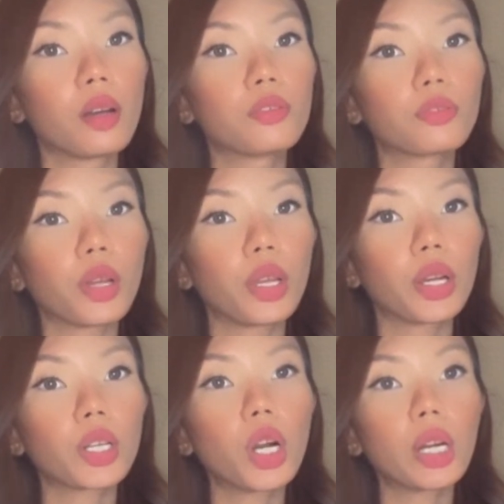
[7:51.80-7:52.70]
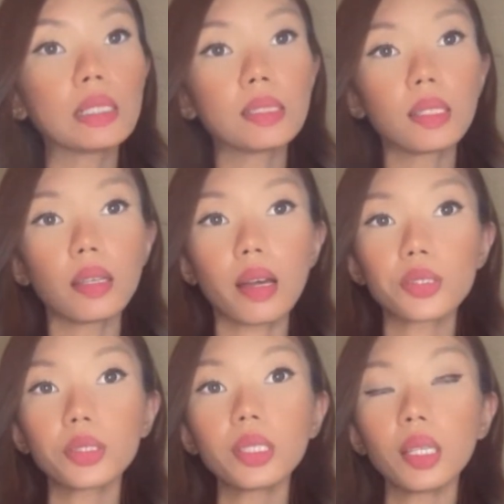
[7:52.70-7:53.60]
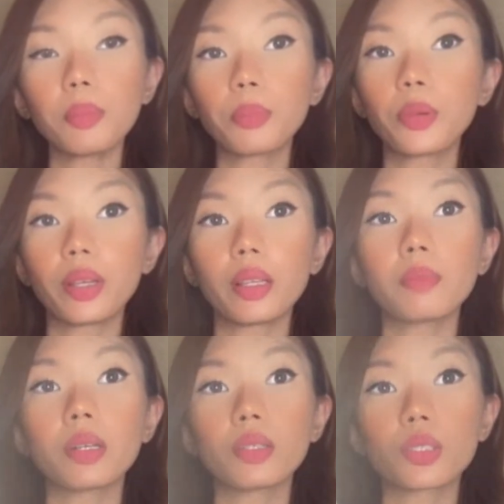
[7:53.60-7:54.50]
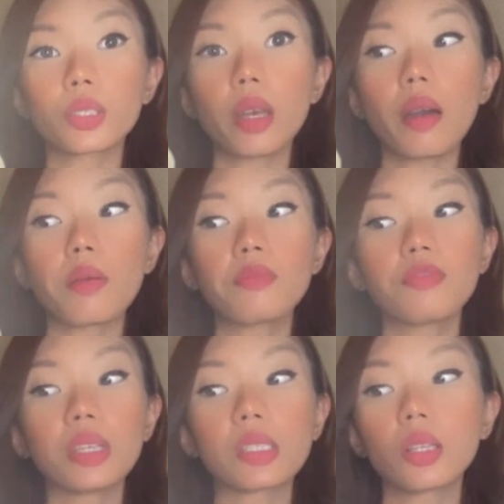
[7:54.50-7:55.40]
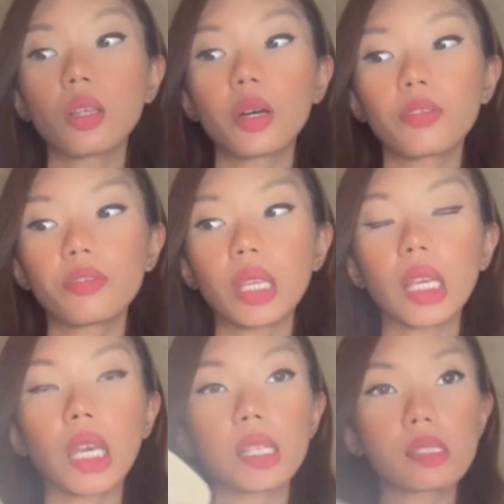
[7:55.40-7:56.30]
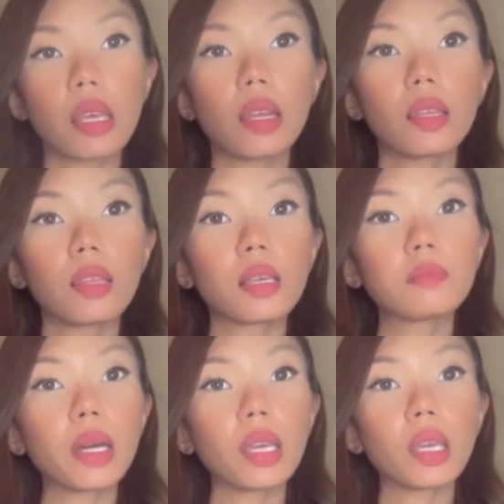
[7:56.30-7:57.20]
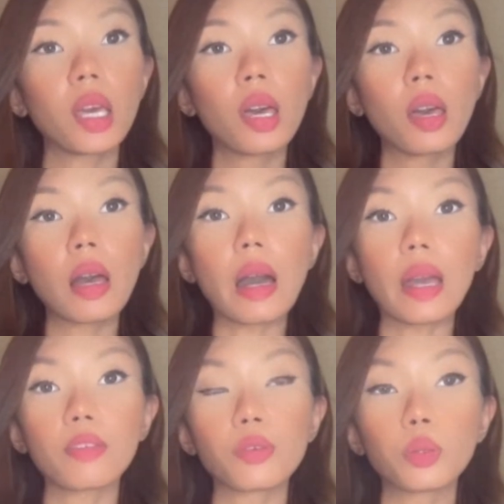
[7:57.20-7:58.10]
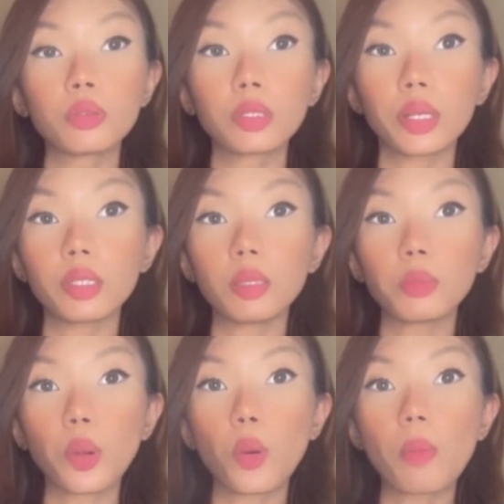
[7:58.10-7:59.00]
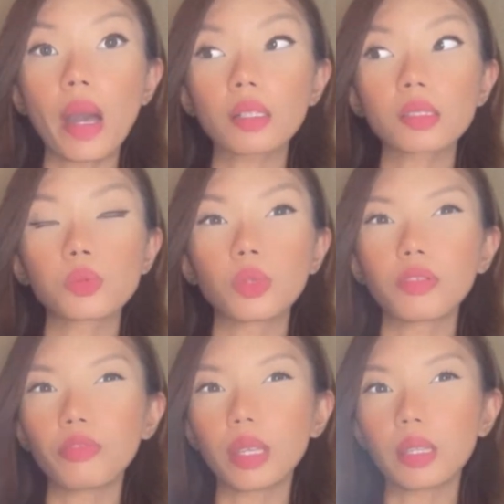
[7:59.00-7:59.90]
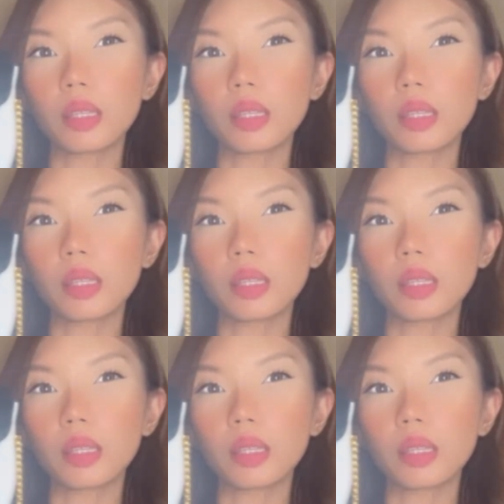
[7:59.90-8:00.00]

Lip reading: for your cards, and it actually pretty much fits a lot of things, and I think my iPhone 13 Pro Max will fit in